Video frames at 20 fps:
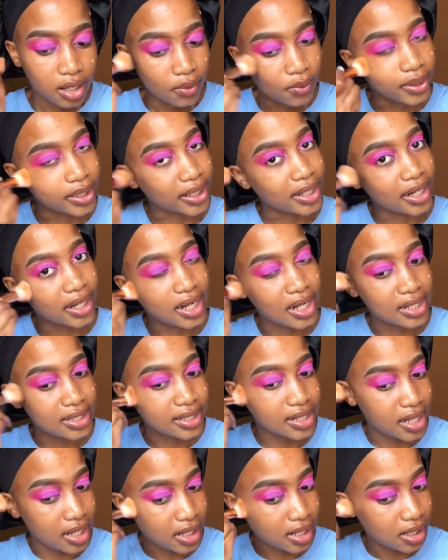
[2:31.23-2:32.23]
what can I
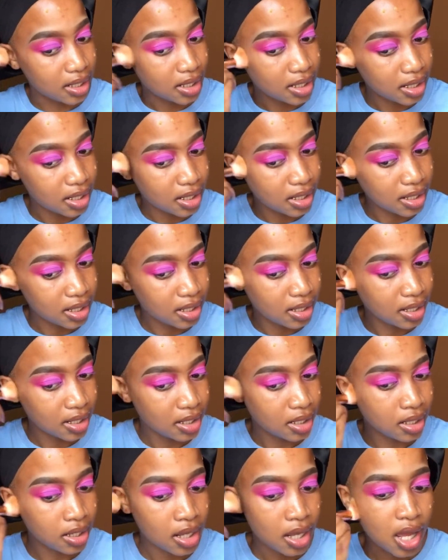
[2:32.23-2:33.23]
say?
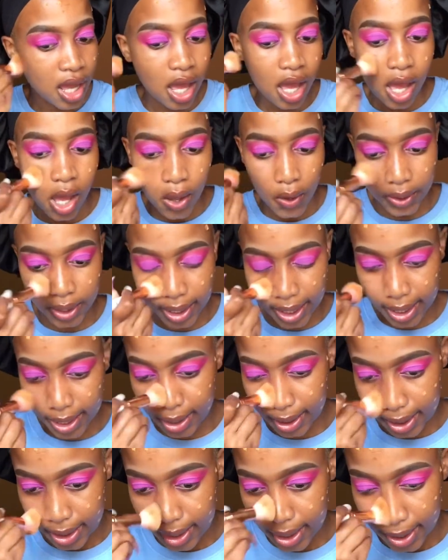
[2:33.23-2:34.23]
Okay,